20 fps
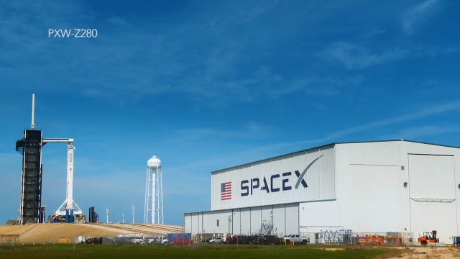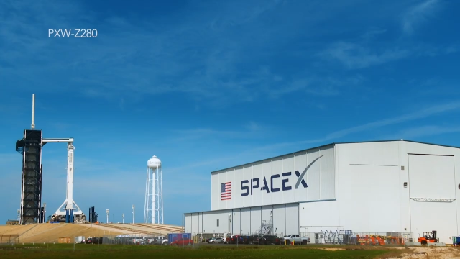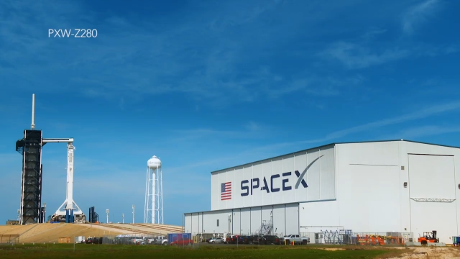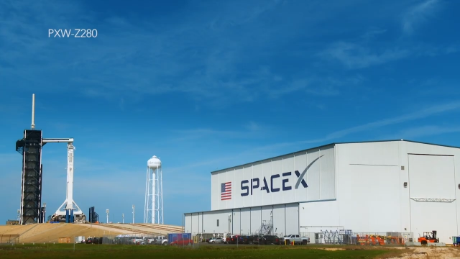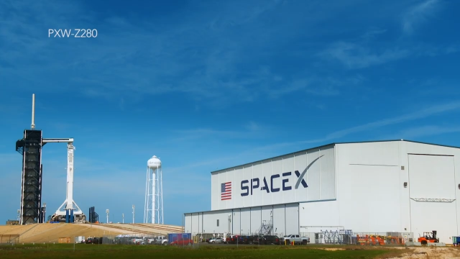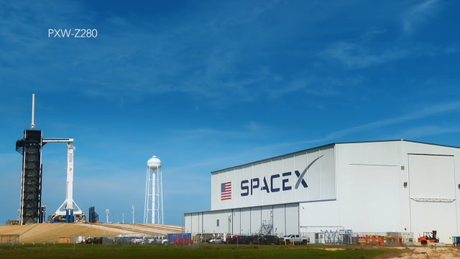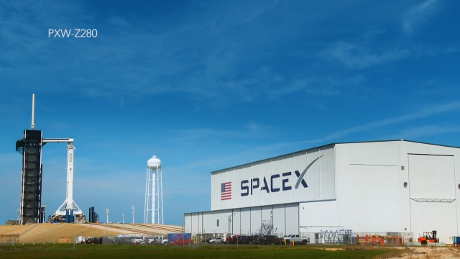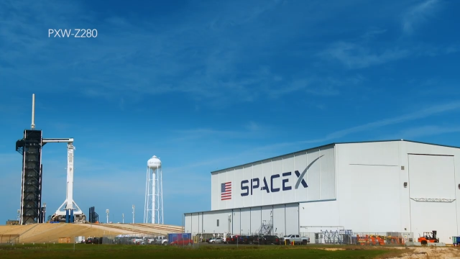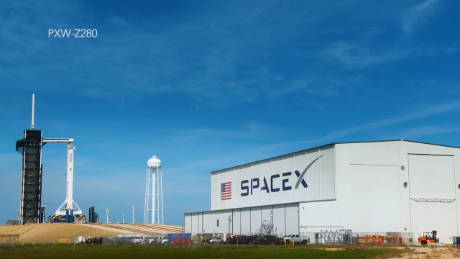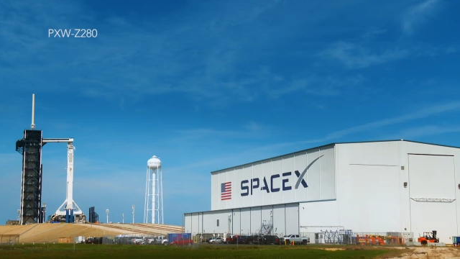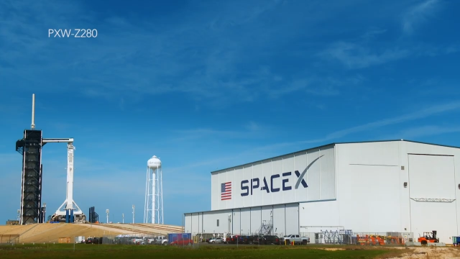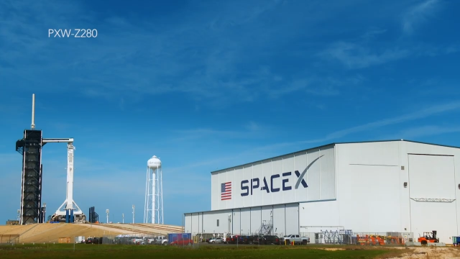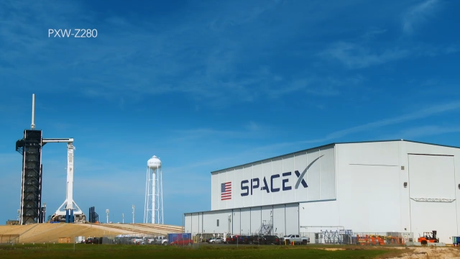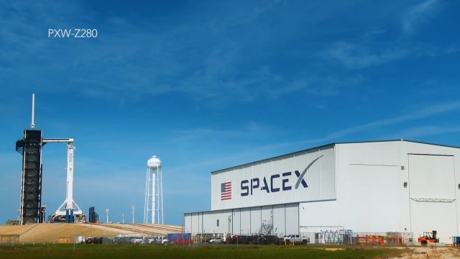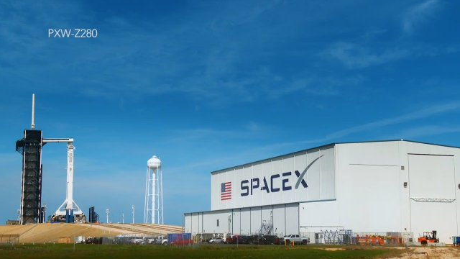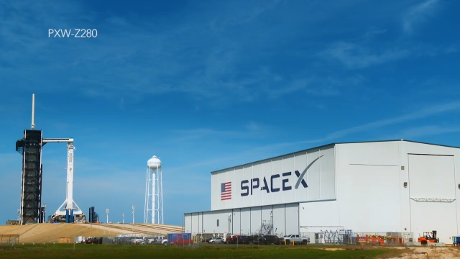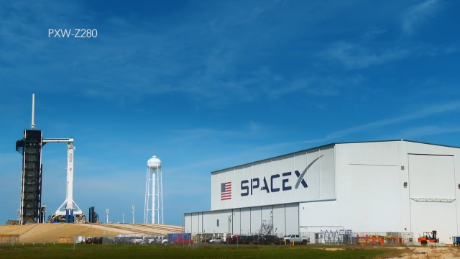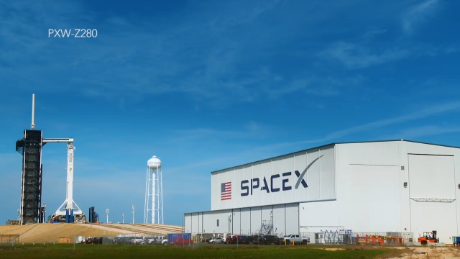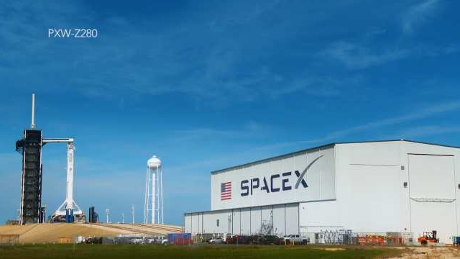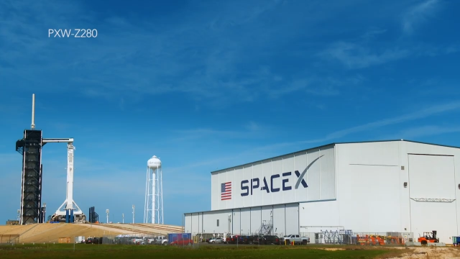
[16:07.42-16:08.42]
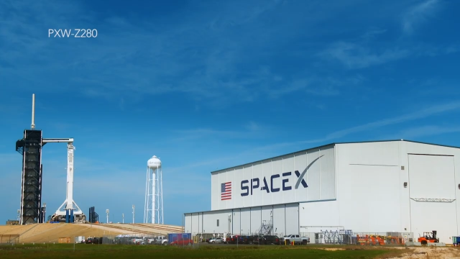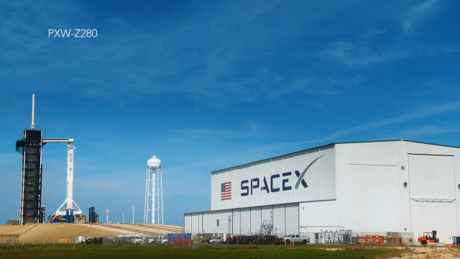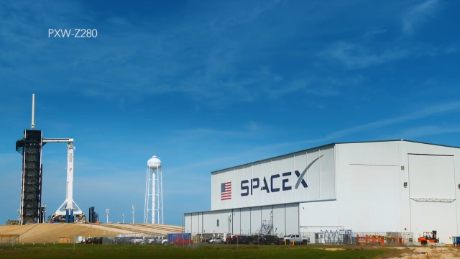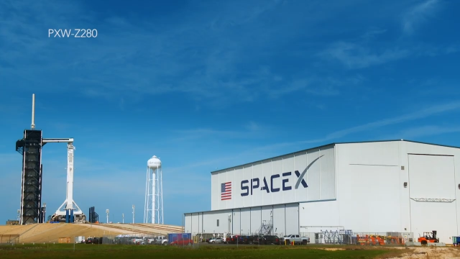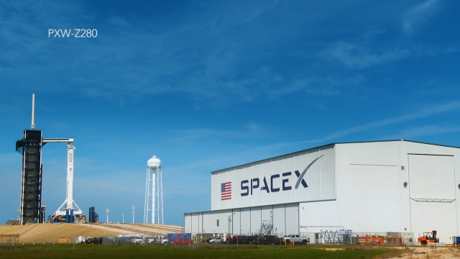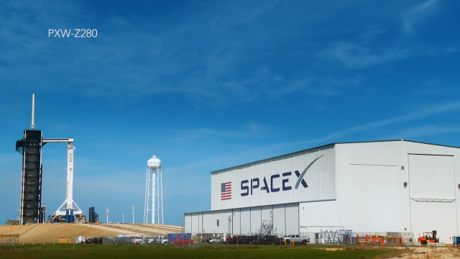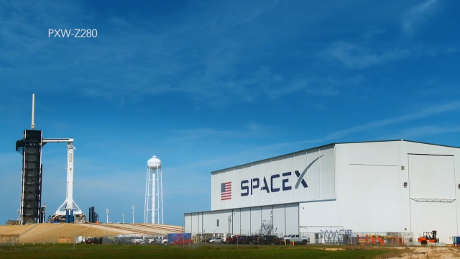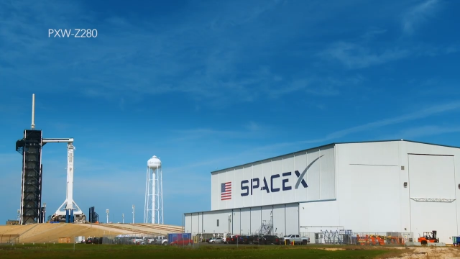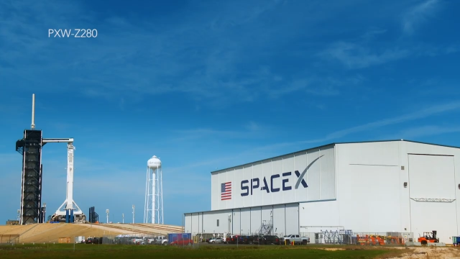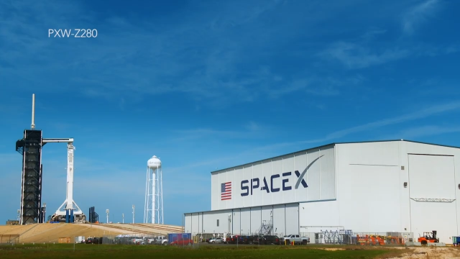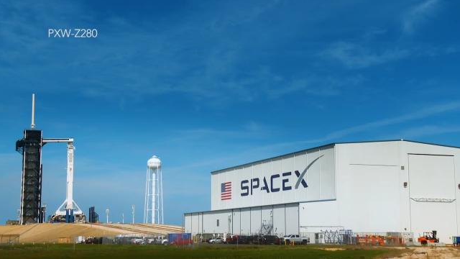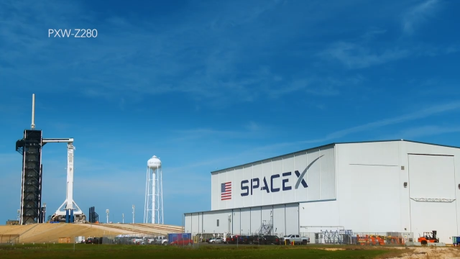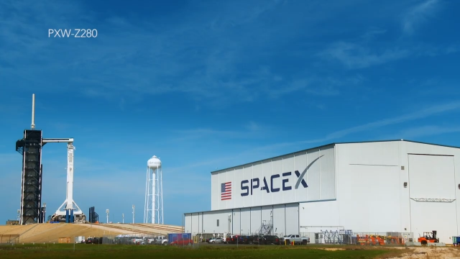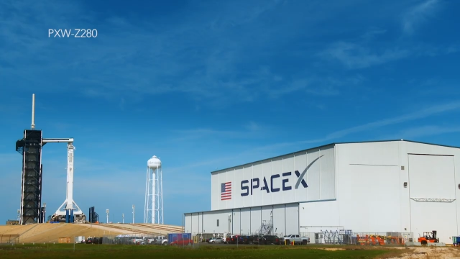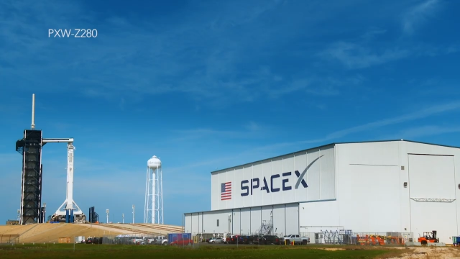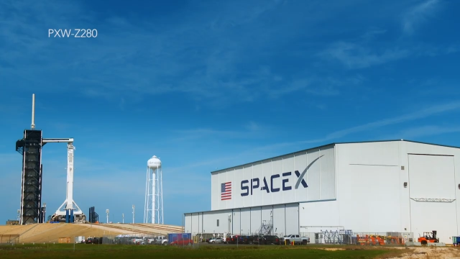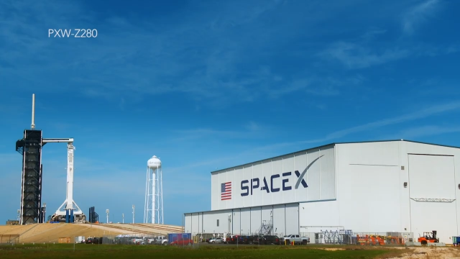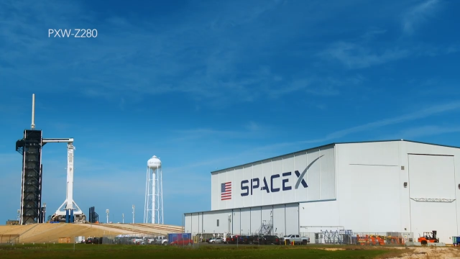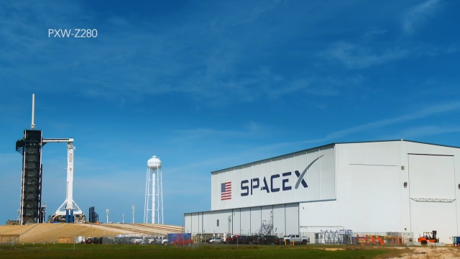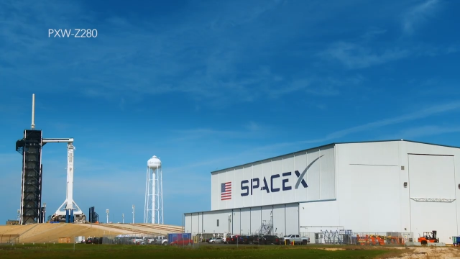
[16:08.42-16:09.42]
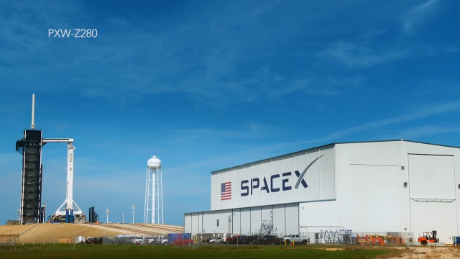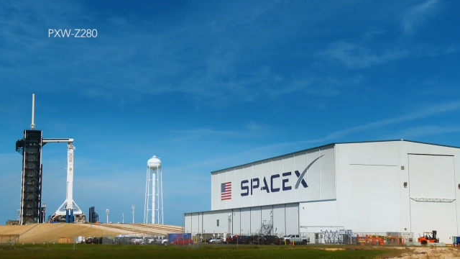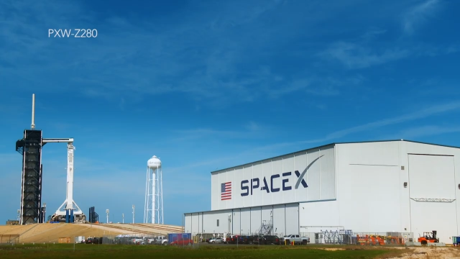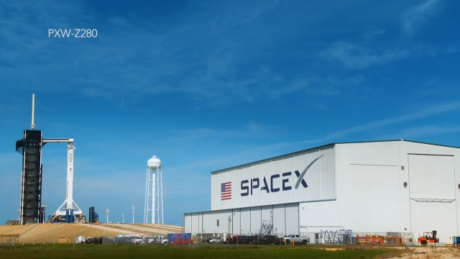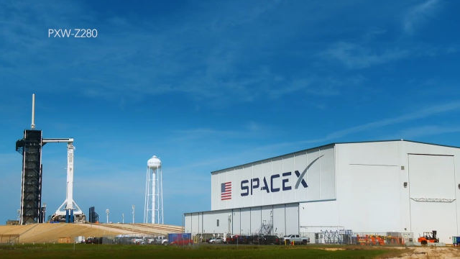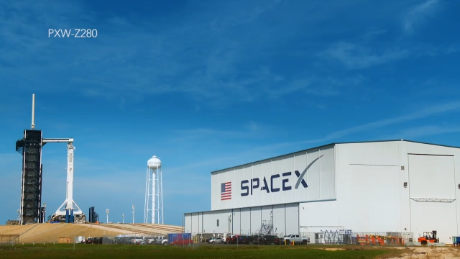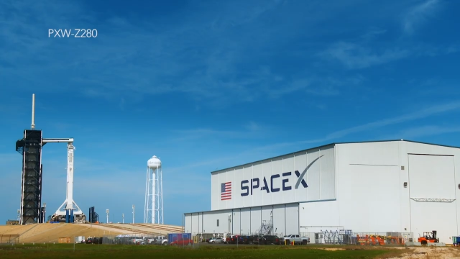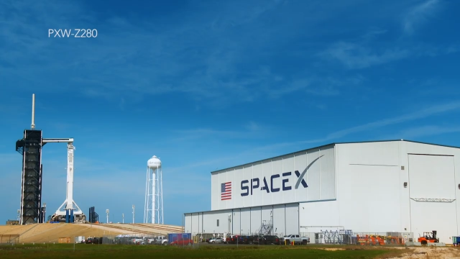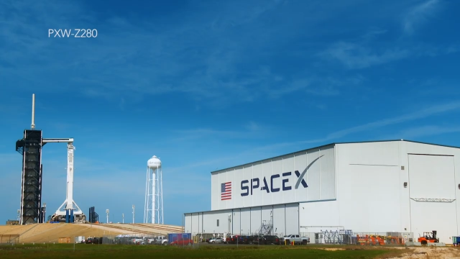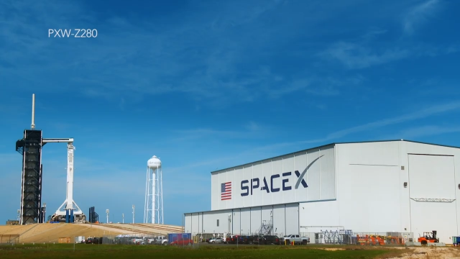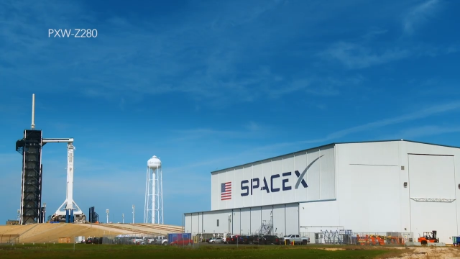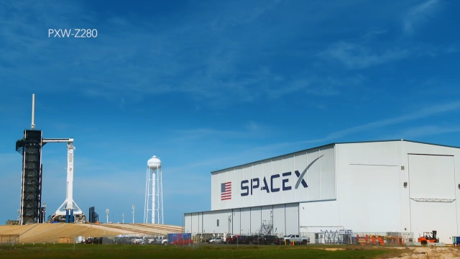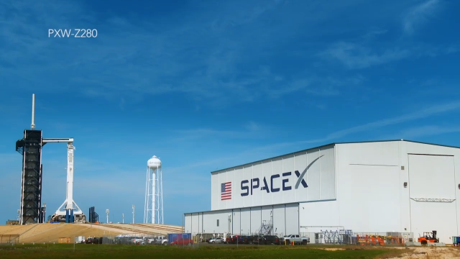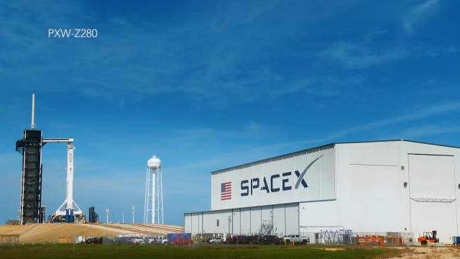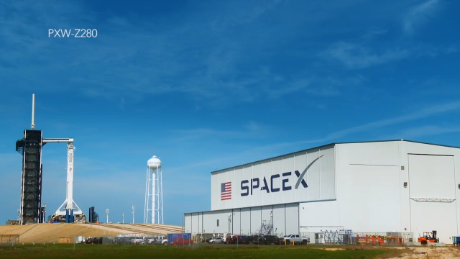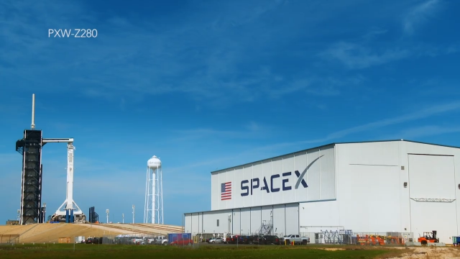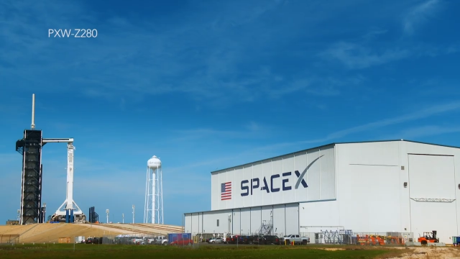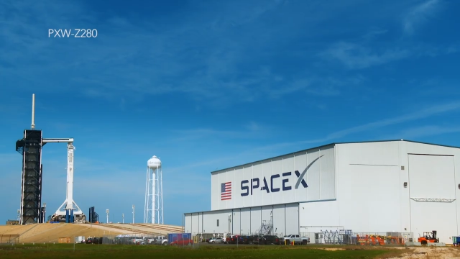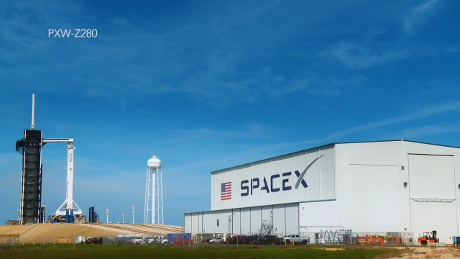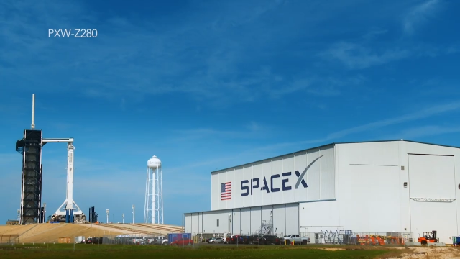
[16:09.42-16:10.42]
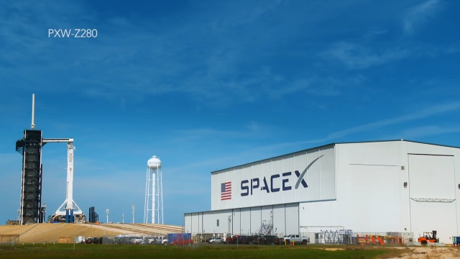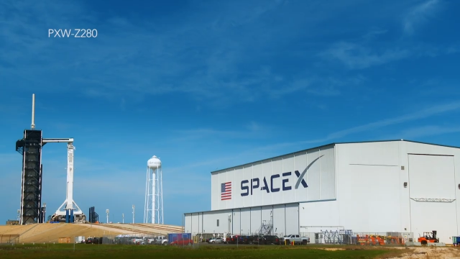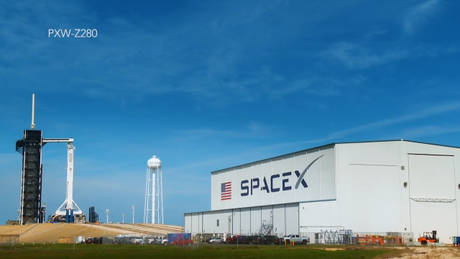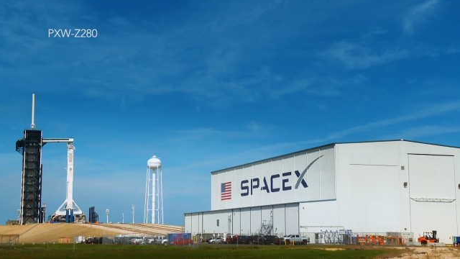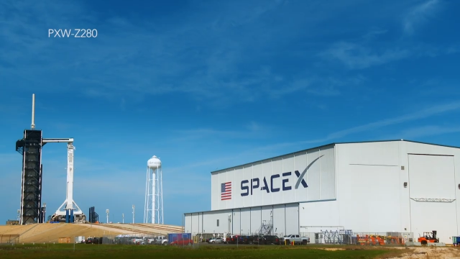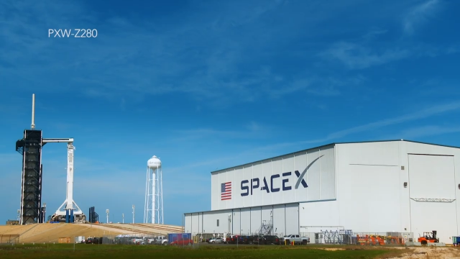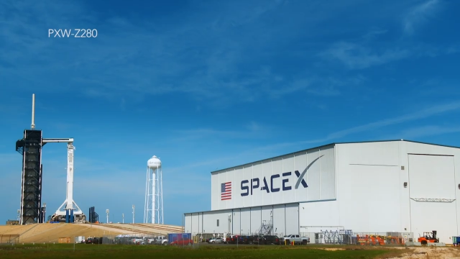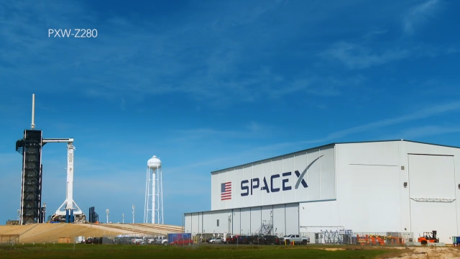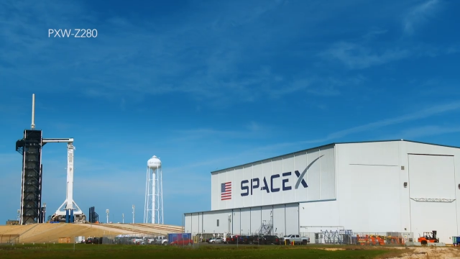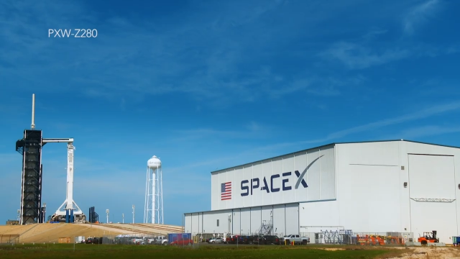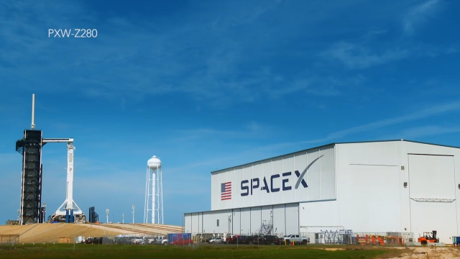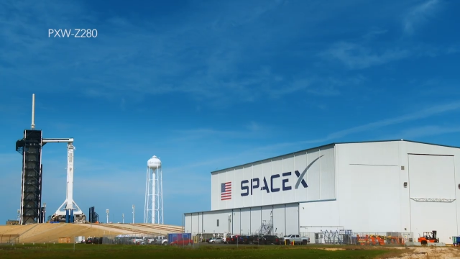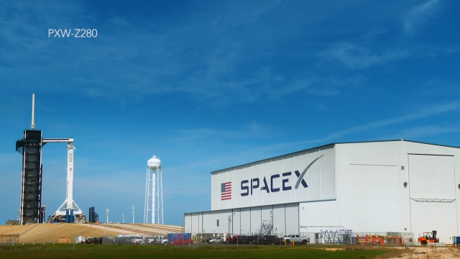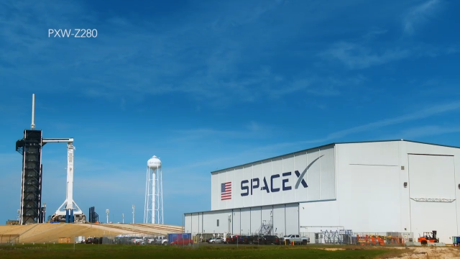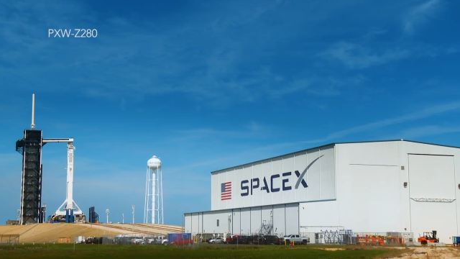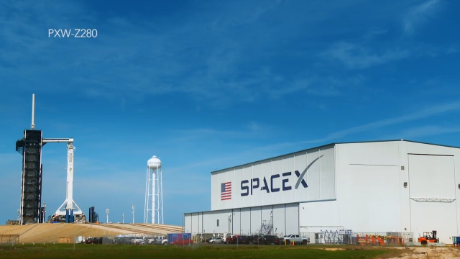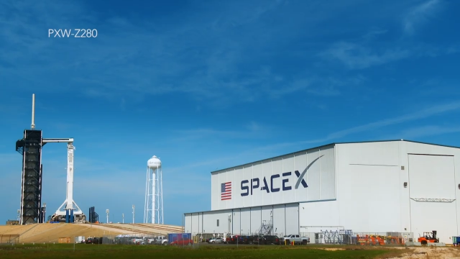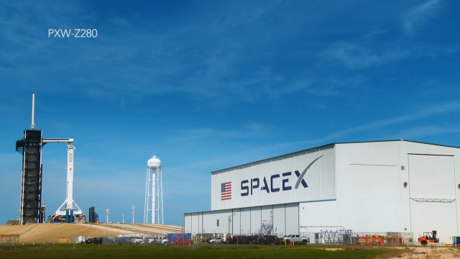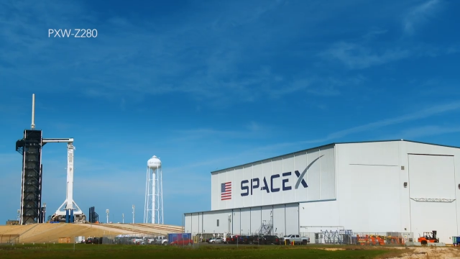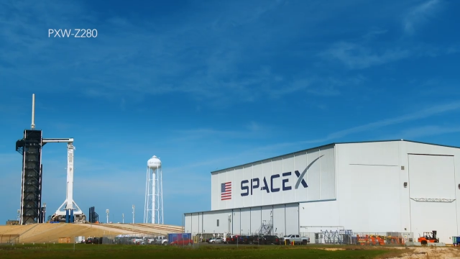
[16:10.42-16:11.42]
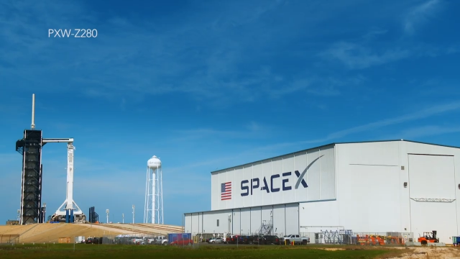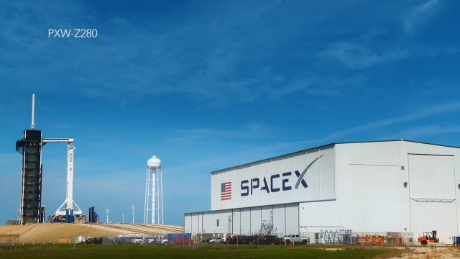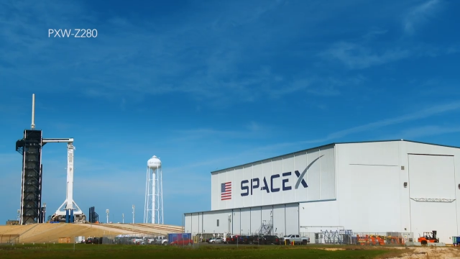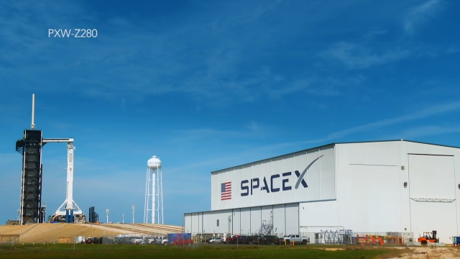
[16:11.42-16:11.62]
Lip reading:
[unreadable: no face in view]